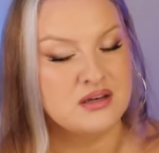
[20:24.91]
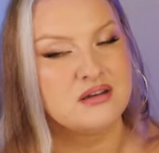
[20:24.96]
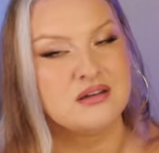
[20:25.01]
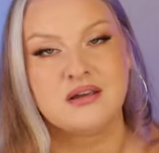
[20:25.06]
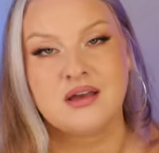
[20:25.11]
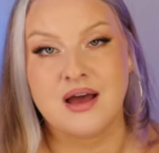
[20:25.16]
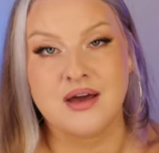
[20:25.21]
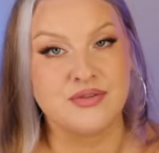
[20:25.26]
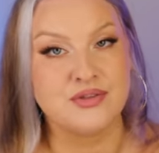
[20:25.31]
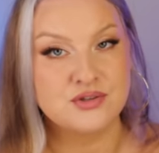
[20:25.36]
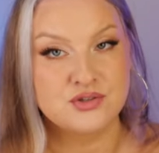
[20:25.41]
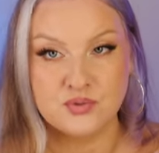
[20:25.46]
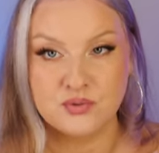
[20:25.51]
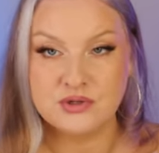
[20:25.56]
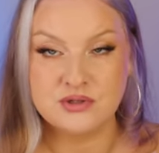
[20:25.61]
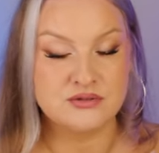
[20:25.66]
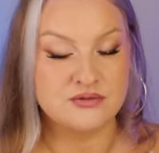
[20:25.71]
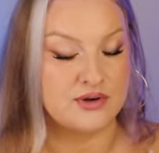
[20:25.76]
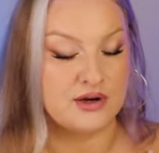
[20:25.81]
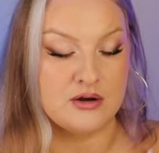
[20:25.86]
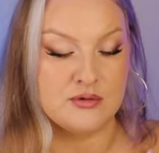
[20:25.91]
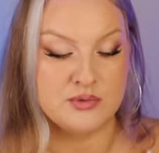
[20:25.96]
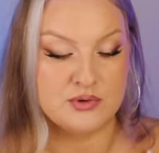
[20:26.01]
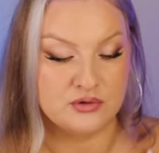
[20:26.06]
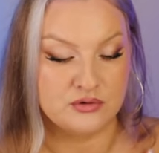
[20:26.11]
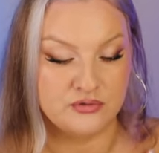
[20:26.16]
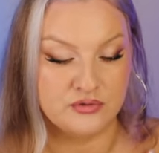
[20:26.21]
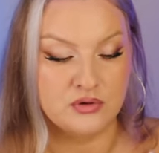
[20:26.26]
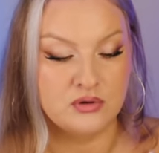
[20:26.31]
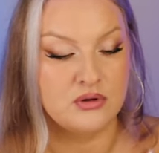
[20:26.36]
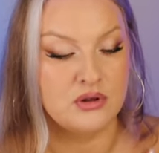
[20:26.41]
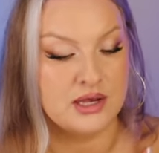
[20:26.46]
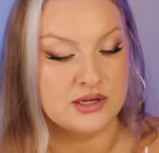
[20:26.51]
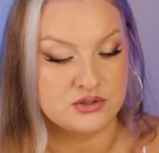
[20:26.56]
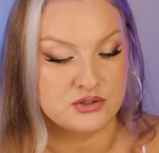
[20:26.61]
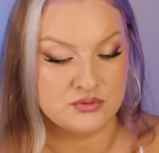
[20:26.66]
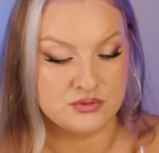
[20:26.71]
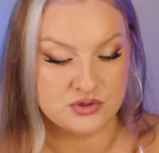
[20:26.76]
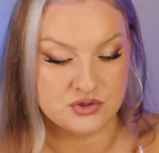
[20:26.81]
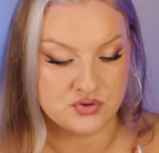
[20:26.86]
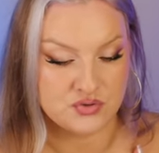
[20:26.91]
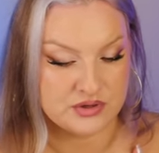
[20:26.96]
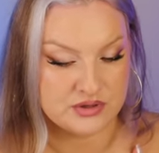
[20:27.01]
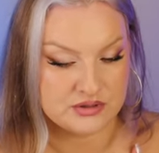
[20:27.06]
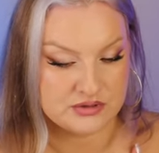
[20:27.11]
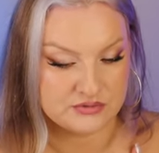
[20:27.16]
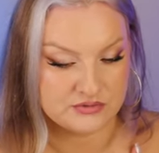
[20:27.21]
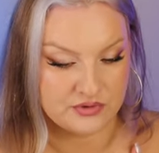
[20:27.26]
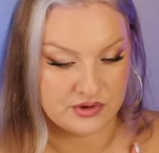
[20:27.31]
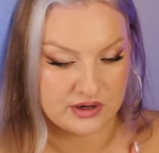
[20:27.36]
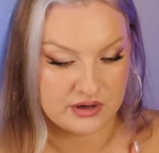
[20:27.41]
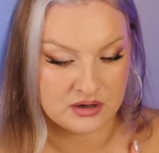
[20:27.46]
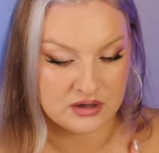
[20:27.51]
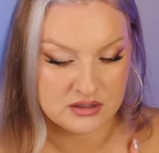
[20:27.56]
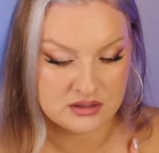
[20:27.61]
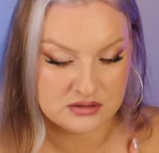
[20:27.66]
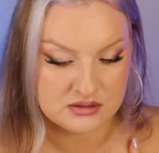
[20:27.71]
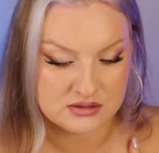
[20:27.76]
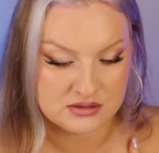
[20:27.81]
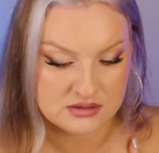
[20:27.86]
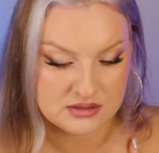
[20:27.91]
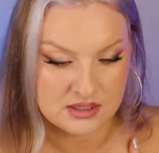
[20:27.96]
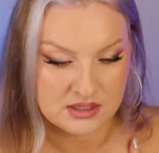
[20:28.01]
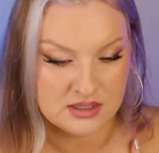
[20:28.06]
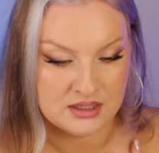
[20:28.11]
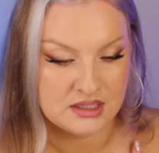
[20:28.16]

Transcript: Yeah, this one is very beautiful. I do enjoy this fragrance.